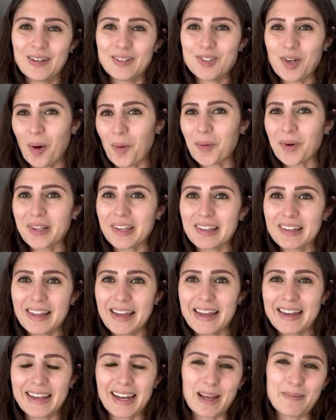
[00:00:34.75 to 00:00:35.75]
don't really
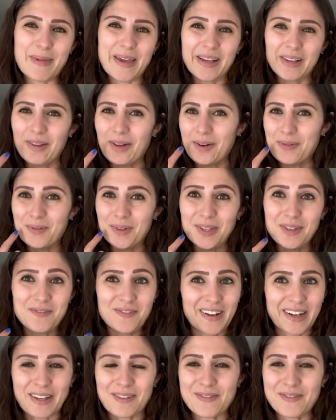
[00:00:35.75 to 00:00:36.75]
like, and I make a lot of really funny